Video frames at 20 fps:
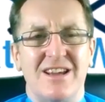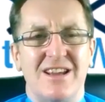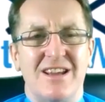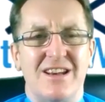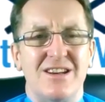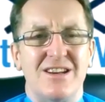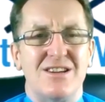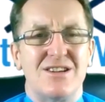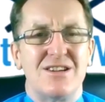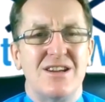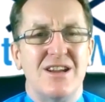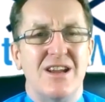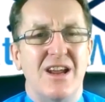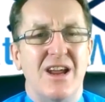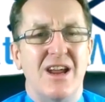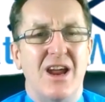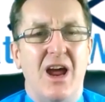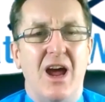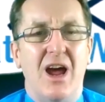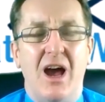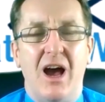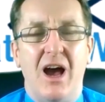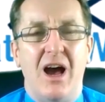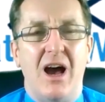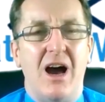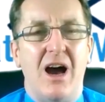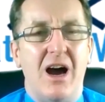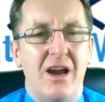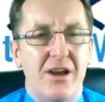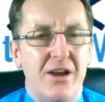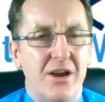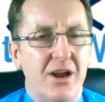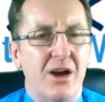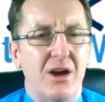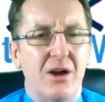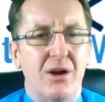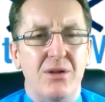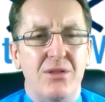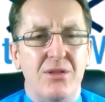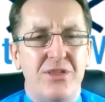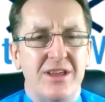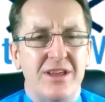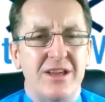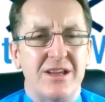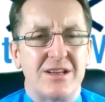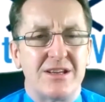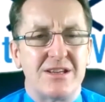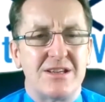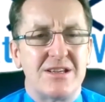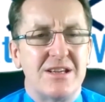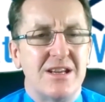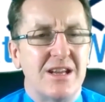And I know that